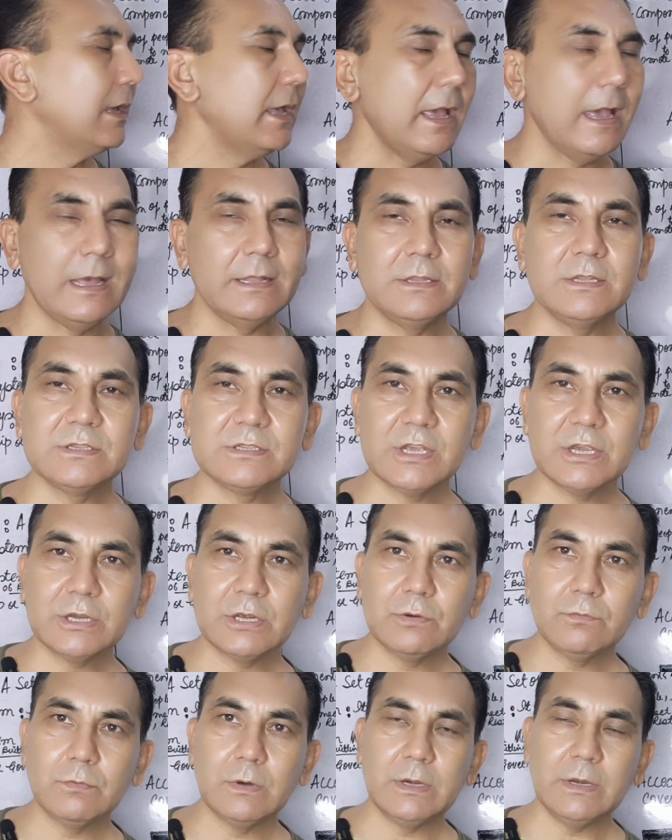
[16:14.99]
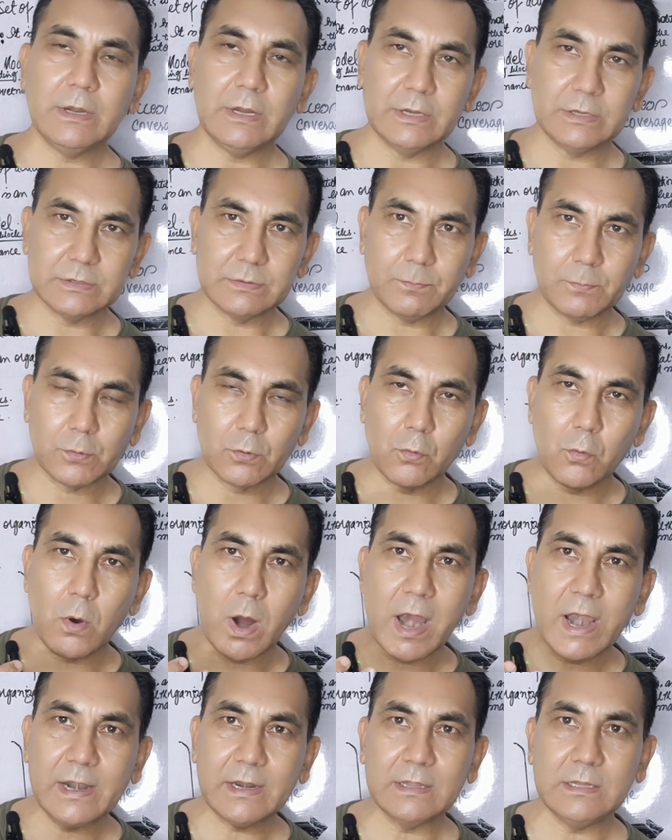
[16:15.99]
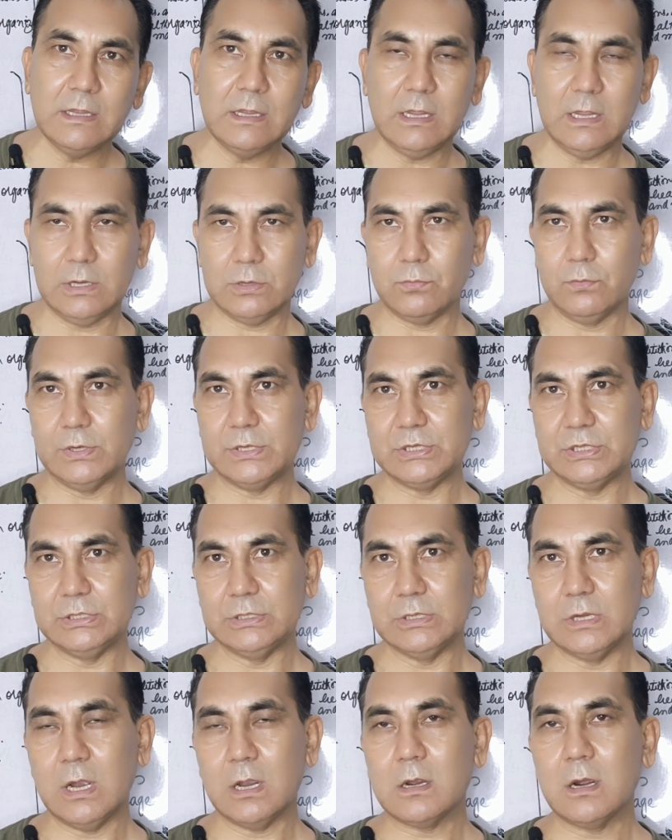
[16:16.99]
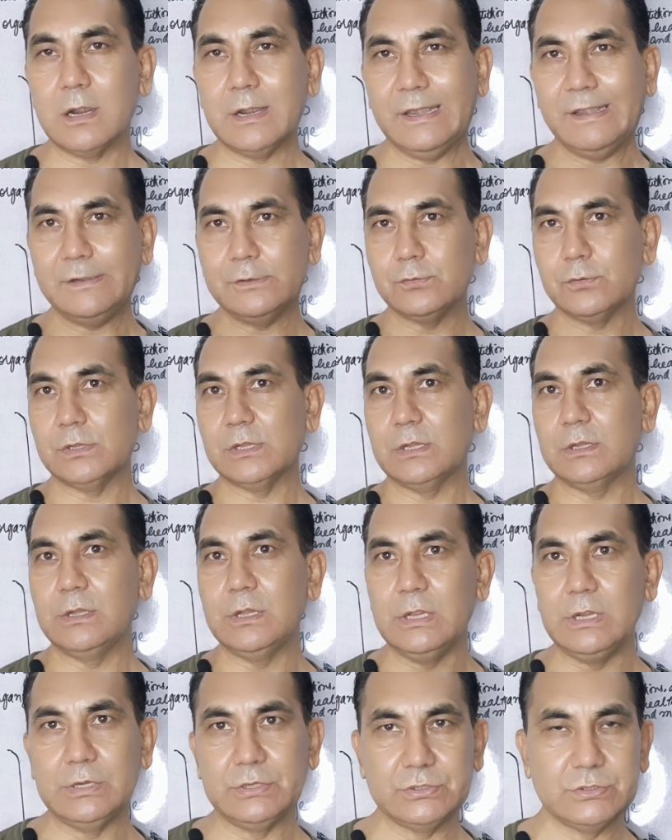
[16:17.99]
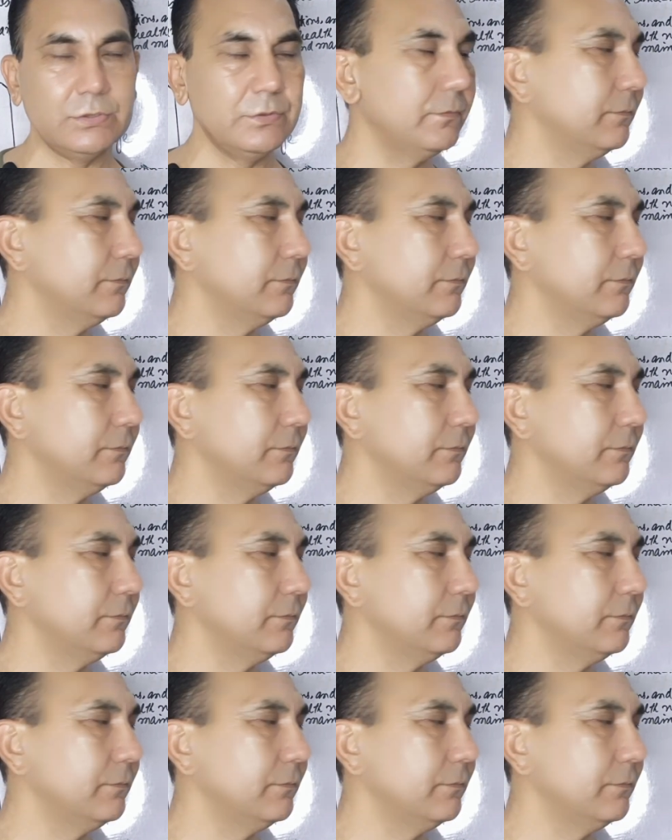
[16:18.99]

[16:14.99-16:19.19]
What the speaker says: And the second one is provide the equity according to the need.